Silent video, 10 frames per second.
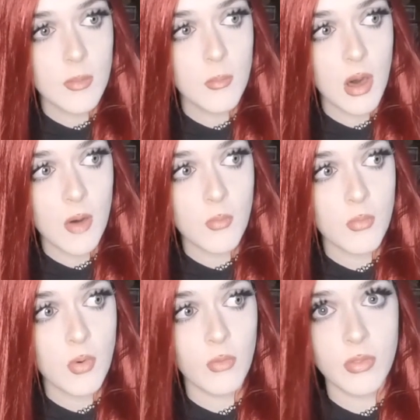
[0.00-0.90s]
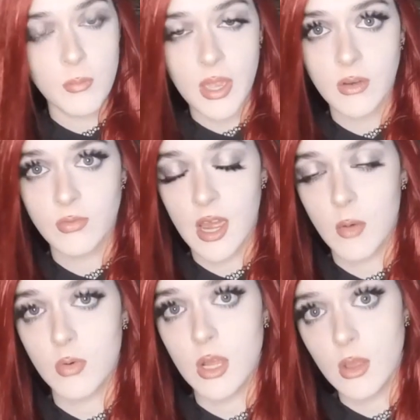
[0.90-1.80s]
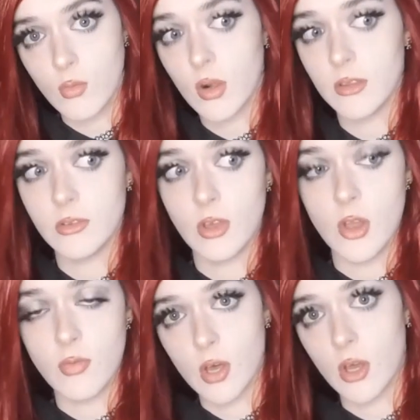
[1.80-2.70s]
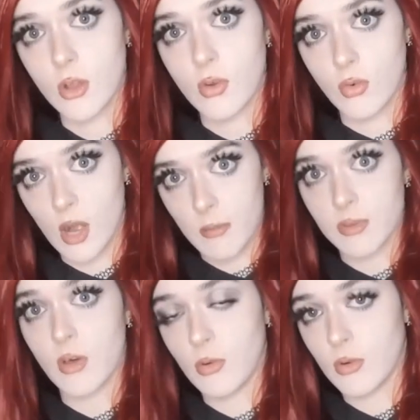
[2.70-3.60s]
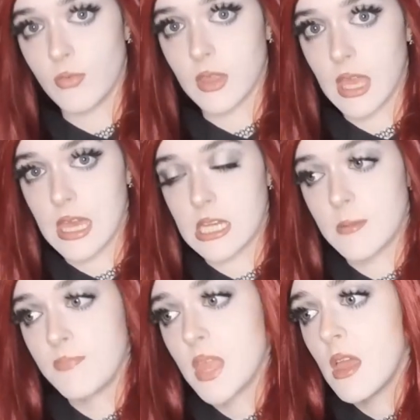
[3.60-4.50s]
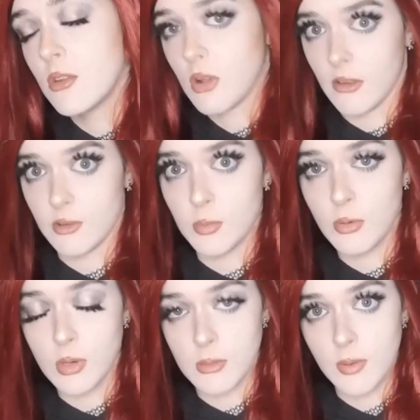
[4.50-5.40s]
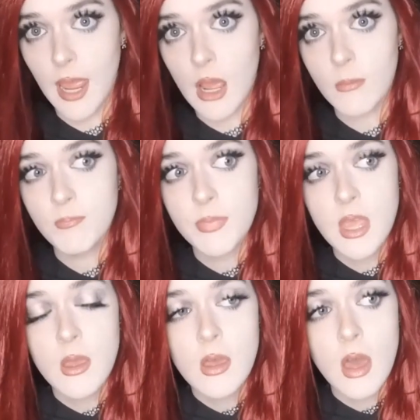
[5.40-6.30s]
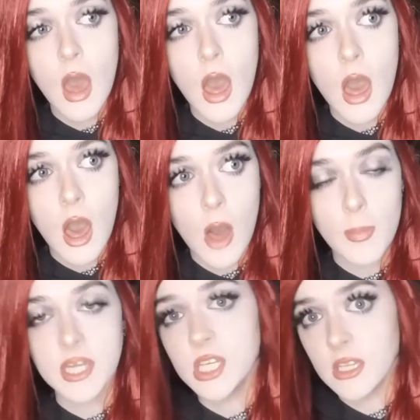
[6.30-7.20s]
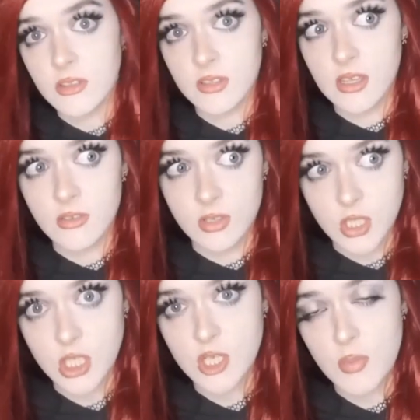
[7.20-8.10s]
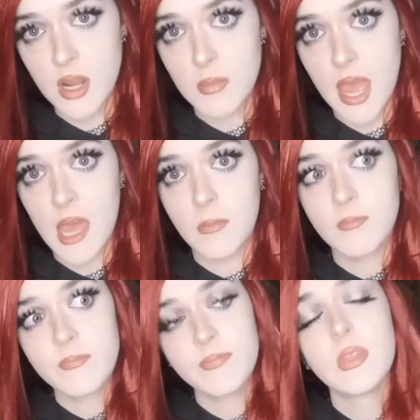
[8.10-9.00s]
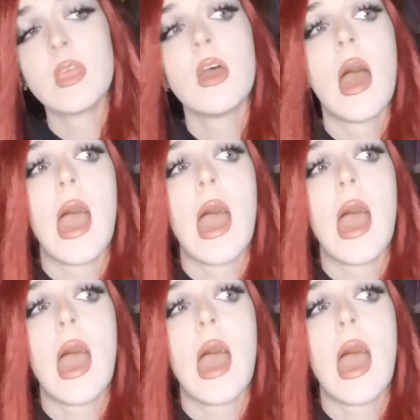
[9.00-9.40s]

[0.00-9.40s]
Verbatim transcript: The mum of the main family runs over, grabs hold of the kid, tries to pull him down, um, and she sees the gingerbread man,